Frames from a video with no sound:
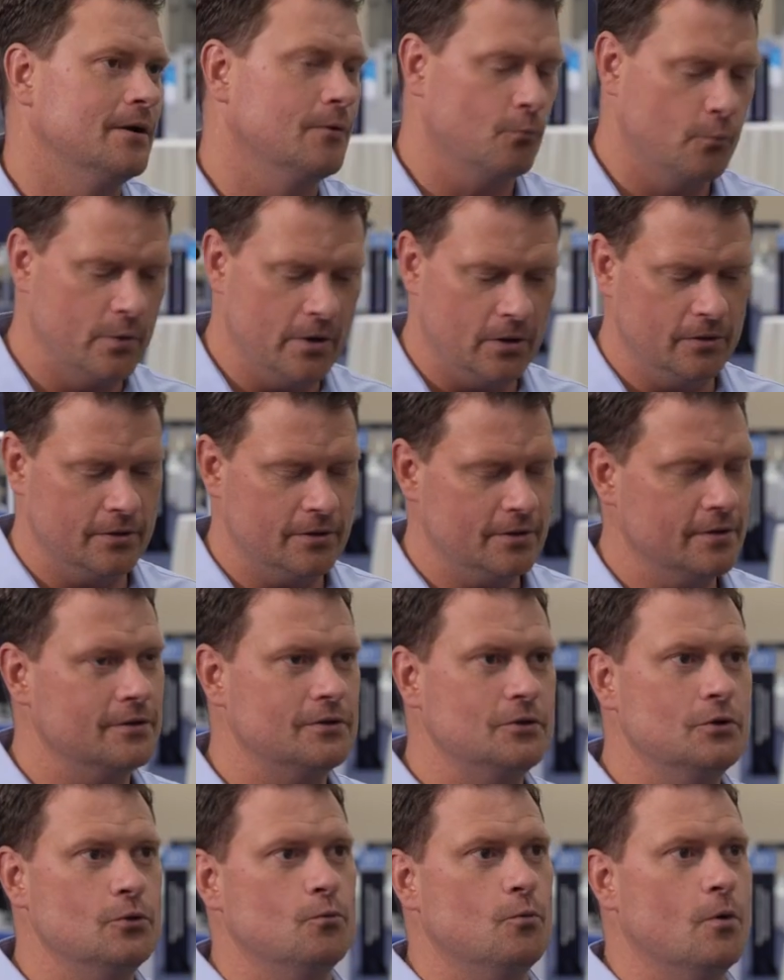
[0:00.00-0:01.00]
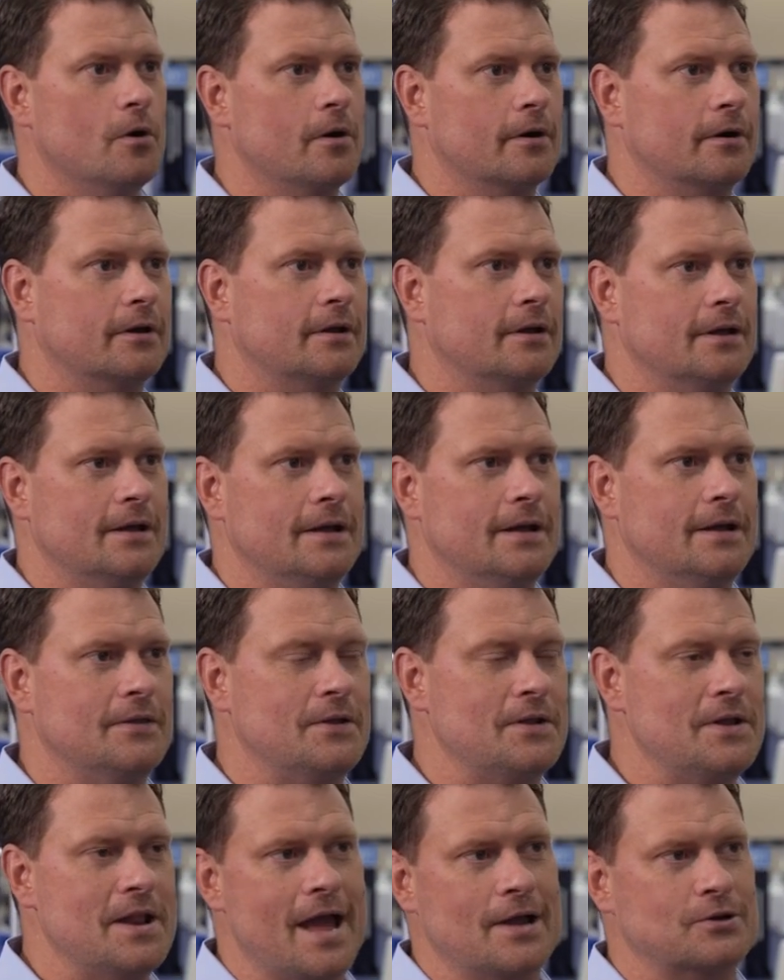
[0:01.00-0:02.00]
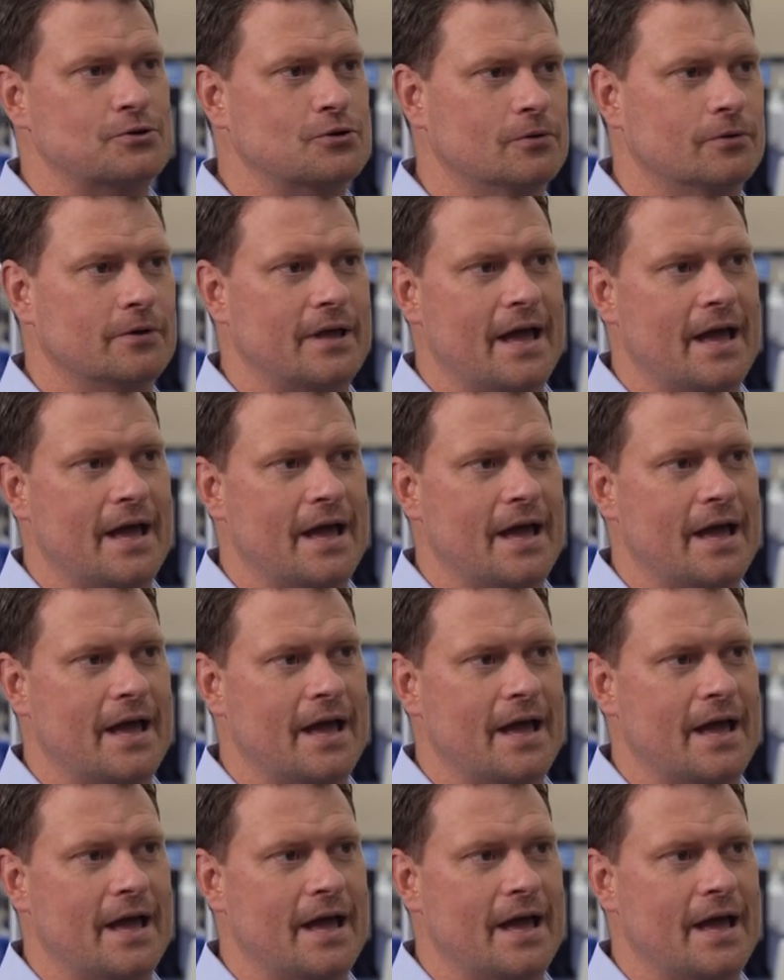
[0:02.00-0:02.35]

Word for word: Will, you work in the natural